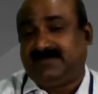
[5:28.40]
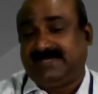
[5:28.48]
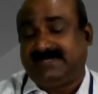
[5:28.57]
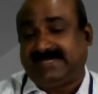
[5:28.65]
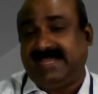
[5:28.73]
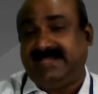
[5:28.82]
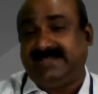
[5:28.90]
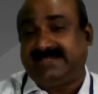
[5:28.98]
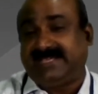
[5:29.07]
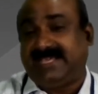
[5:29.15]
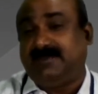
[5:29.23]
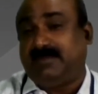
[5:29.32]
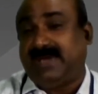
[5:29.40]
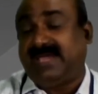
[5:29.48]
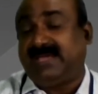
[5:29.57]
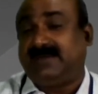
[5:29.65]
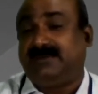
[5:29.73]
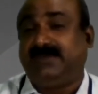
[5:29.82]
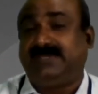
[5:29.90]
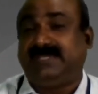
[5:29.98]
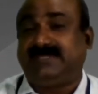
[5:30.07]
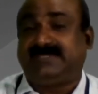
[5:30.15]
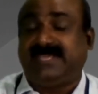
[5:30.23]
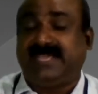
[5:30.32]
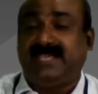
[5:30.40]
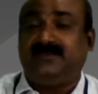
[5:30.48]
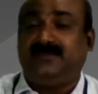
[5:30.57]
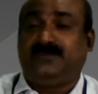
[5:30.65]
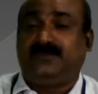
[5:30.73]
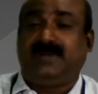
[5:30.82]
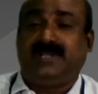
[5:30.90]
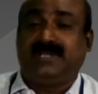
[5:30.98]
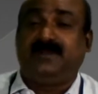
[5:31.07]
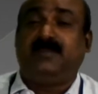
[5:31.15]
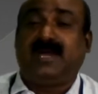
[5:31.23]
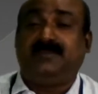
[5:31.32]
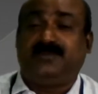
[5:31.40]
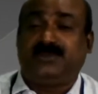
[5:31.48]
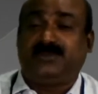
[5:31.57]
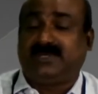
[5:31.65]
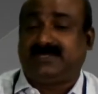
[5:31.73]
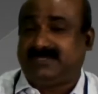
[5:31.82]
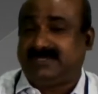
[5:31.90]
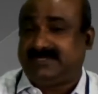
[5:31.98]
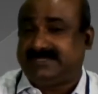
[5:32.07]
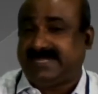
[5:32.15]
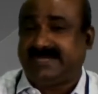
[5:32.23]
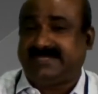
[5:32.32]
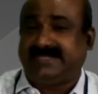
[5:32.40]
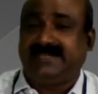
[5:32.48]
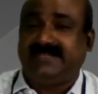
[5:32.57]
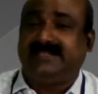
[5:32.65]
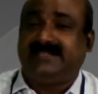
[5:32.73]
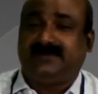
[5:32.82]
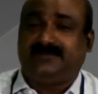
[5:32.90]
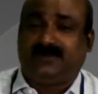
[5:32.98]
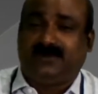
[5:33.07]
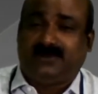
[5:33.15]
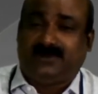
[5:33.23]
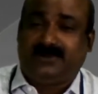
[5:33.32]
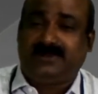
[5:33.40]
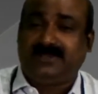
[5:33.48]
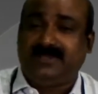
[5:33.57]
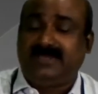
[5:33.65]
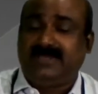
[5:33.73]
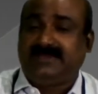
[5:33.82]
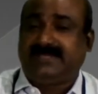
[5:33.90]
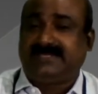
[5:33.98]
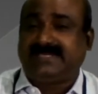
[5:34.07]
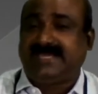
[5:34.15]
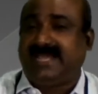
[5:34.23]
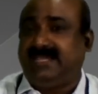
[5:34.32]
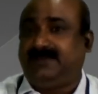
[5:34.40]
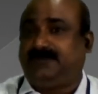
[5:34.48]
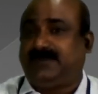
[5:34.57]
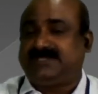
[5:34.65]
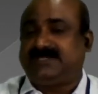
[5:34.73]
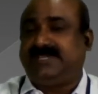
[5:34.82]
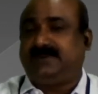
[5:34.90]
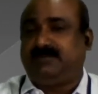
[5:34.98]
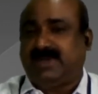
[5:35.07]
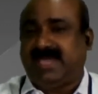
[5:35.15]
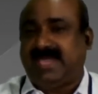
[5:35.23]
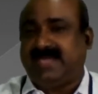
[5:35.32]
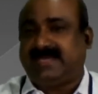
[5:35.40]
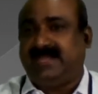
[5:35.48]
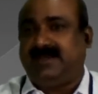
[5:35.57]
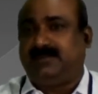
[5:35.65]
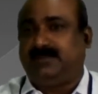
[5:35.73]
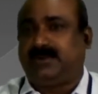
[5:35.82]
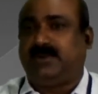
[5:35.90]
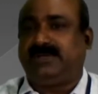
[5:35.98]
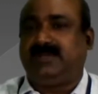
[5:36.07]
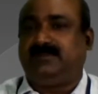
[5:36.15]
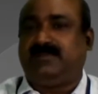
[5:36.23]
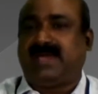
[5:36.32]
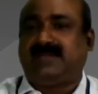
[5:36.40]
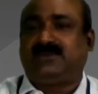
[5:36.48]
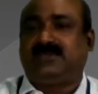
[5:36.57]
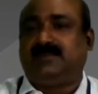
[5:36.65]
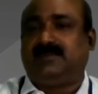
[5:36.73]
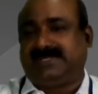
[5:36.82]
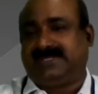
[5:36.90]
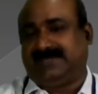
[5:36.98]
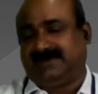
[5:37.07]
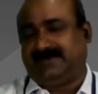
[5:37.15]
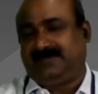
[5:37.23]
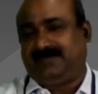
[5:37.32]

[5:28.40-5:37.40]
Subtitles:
the child came back with the same world map which was shattered in the floor. The child fixed it back and brought it back to the mother.